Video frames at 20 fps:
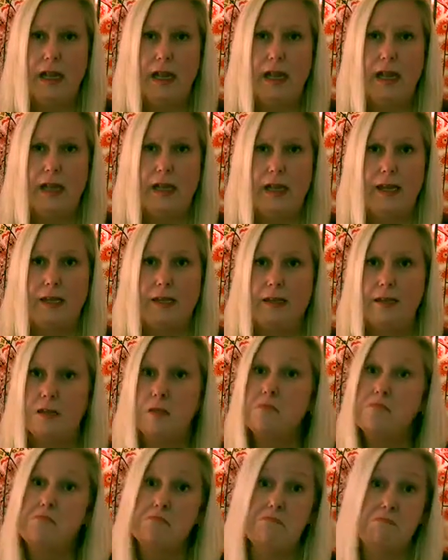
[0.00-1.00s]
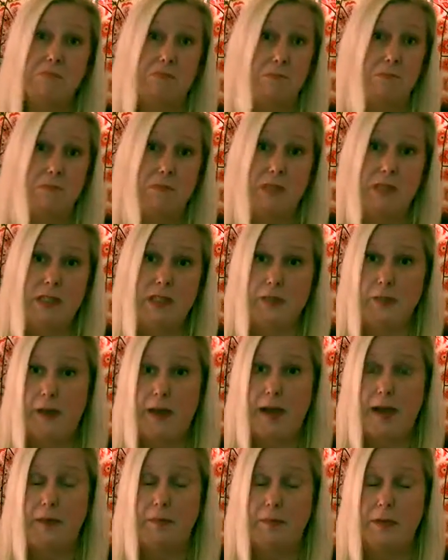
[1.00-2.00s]
and see what
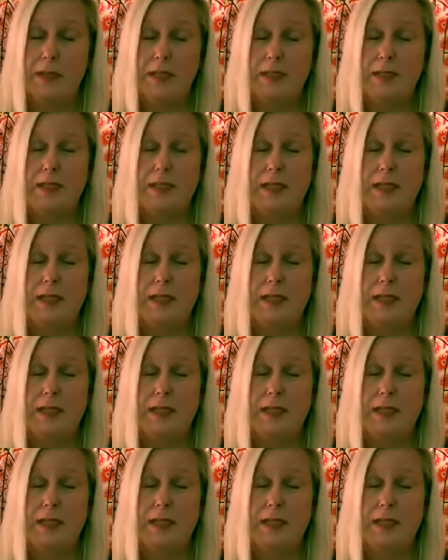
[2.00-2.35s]
happens,